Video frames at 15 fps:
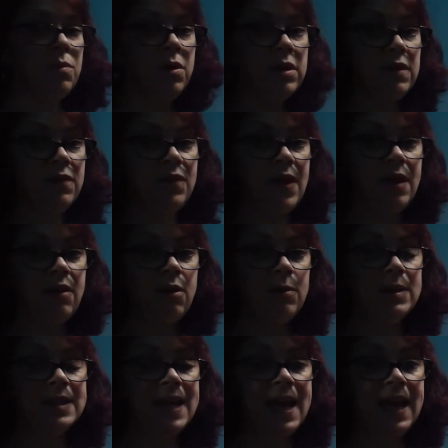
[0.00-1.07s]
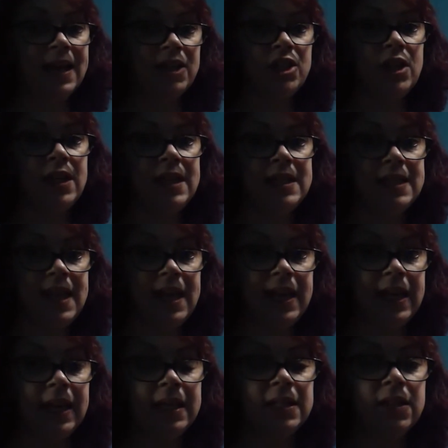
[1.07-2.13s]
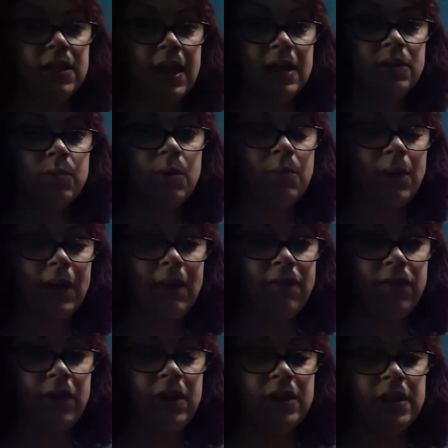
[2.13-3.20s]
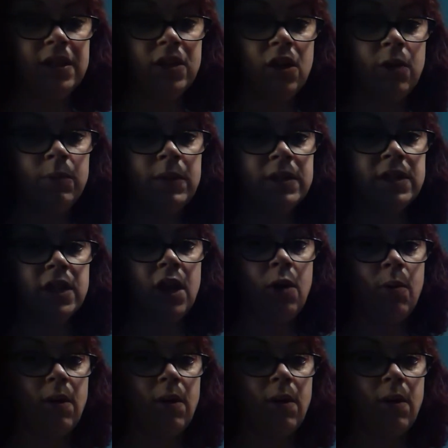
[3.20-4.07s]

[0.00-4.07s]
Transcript: what the pharaoh is actually saying. So that's what my inverted commas go